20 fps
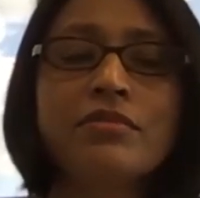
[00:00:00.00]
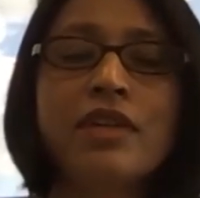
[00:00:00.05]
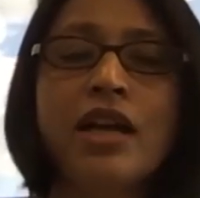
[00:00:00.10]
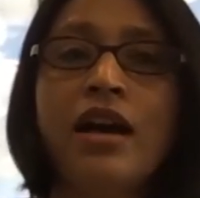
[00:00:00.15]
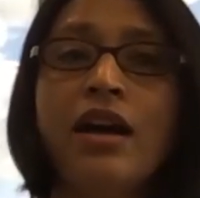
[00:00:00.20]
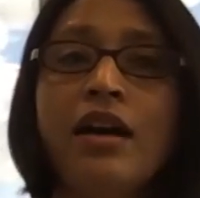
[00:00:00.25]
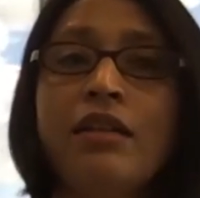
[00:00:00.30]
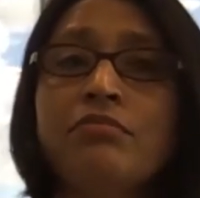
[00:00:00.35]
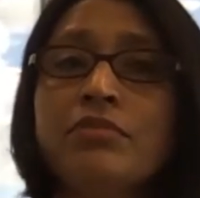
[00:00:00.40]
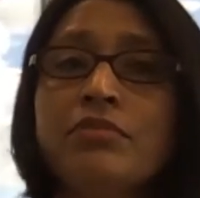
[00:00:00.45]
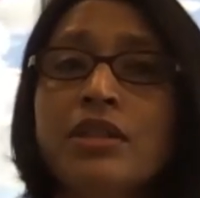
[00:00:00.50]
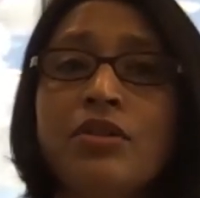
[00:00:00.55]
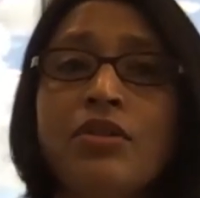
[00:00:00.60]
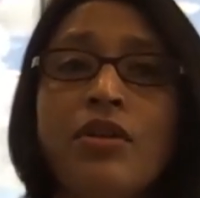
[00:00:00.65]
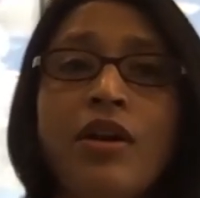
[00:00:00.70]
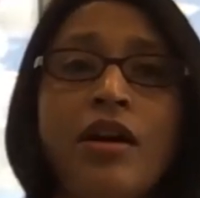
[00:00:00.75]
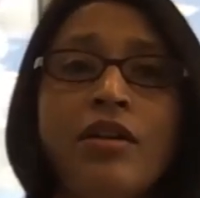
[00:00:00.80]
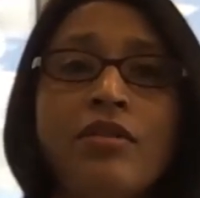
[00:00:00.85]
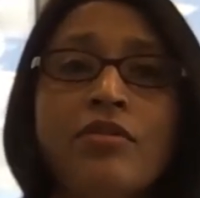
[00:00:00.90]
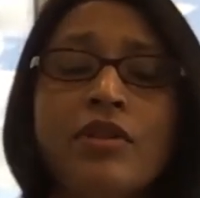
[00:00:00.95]
uh, you know,
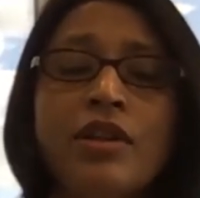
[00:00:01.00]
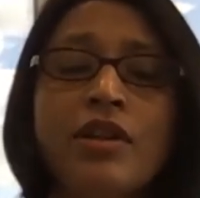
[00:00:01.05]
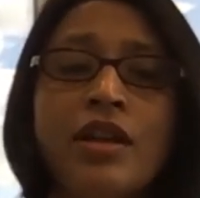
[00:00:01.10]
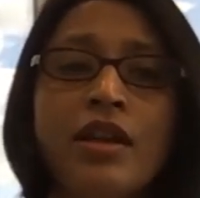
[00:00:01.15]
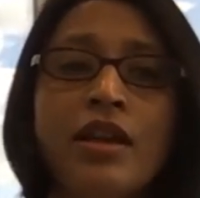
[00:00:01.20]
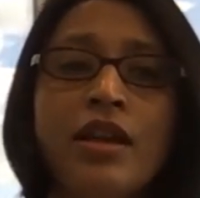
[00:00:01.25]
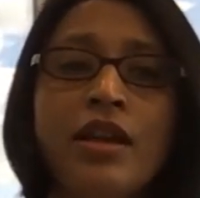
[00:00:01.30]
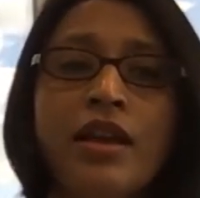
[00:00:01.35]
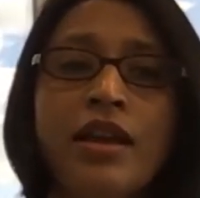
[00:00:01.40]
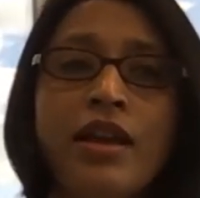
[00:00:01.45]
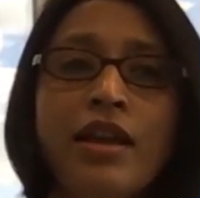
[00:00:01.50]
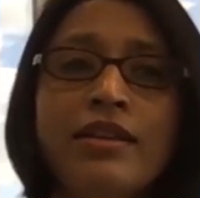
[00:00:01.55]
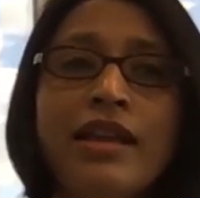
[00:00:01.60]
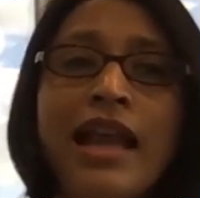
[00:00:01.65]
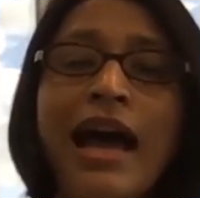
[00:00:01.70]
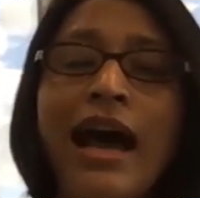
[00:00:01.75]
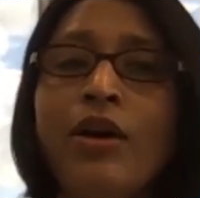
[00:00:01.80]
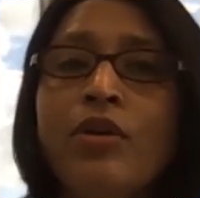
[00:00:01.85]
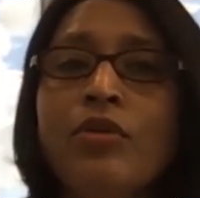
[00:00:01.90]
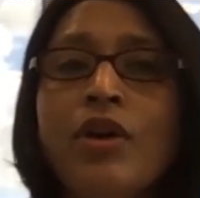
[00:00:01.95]
are
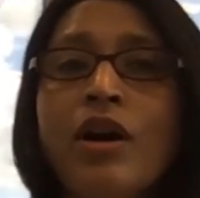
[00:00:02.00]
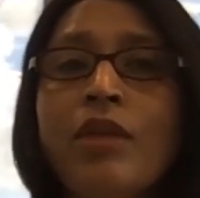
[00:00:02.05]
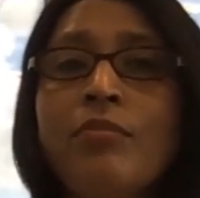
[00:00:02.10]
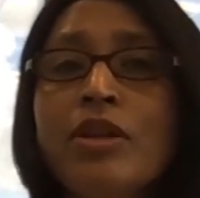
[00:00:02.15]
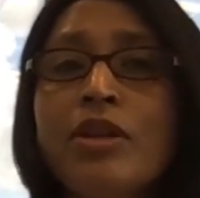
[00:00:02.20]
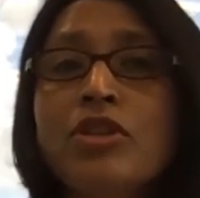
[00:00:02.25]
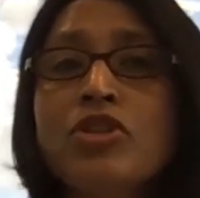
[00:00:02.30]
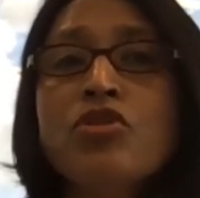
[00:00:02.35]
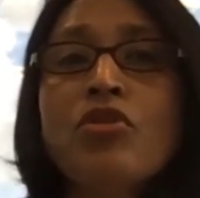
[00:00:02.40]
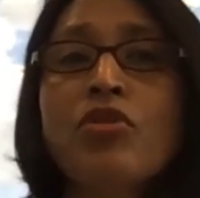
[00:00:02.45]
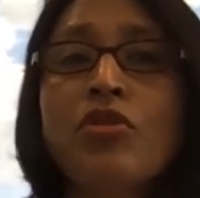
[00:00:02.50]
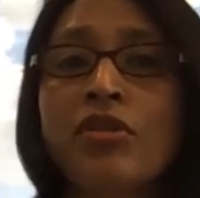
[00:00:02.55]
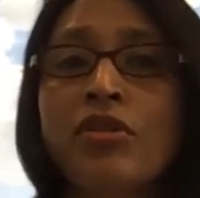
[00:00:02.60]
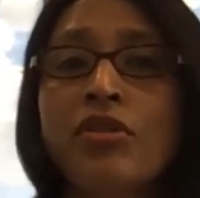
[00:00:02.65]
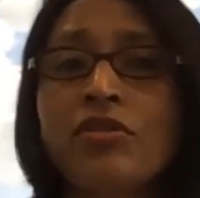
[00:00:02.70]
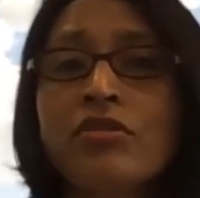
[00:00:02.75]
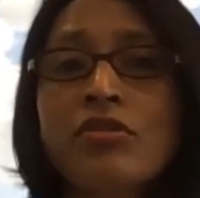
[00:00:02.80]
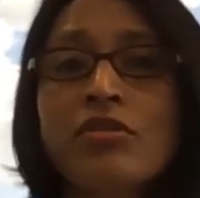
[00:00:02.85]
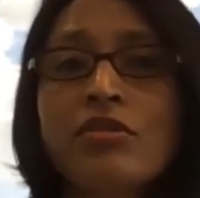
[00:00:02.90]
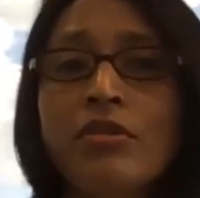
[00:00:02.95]
now a
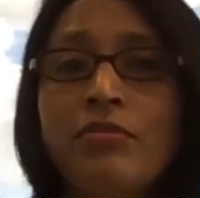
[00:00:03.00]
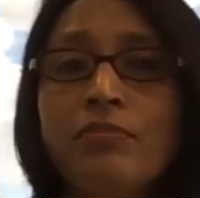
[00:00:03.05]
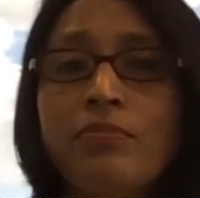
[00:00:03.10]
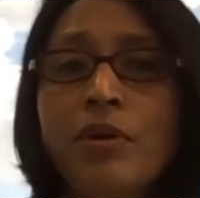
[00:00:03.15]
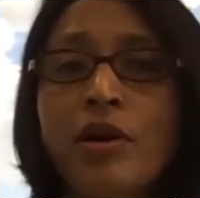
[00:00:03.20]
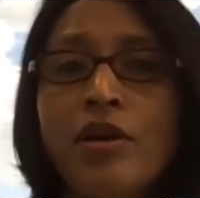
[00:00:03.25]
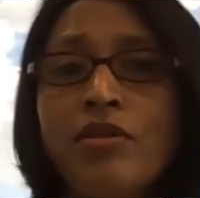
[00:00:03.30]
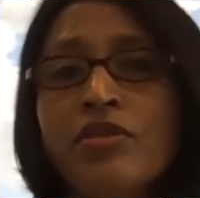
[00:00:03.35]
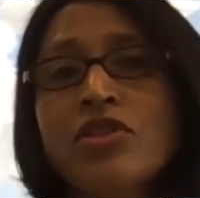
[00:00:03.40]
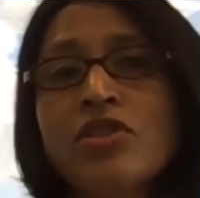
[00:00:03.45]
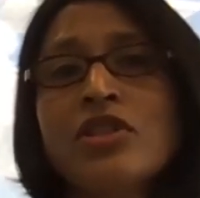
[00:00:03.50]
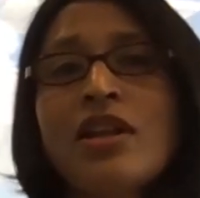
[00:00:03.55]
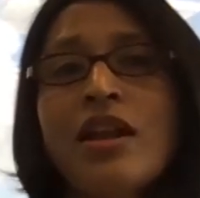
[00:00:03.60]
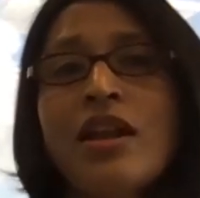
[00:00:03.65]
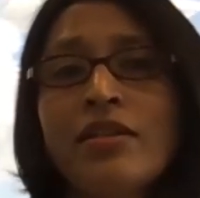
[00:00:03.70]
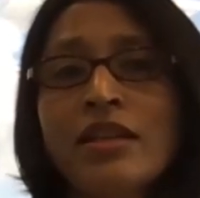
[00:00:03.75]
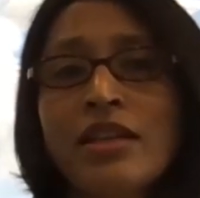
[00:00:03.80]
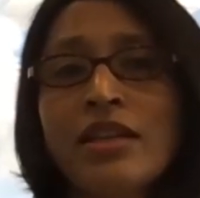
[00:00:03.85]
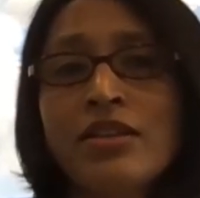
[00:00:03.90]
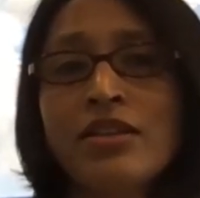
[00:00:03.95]
mature part of the
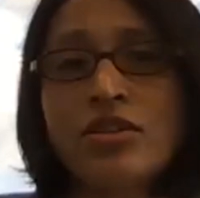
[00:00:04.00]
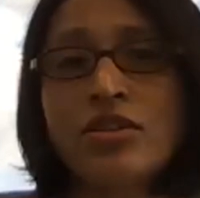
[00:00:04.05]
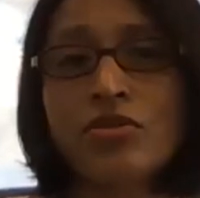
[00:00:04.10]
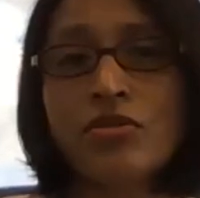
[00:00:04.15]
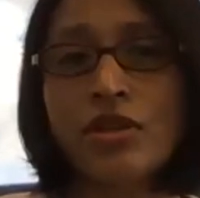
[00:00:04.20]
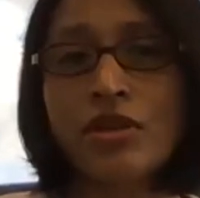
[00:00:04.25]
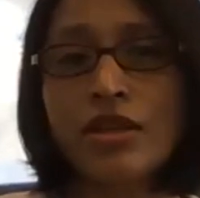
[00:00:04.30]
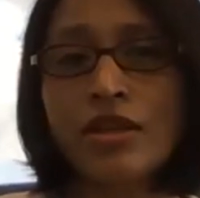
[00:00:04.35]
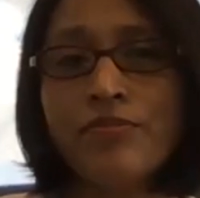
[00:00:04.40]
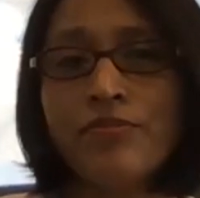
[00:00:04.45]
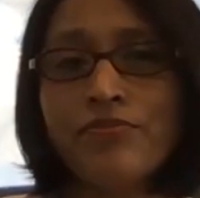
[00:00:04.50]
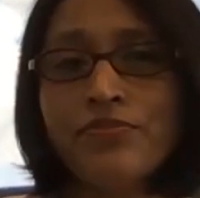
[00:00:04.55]
generic industry.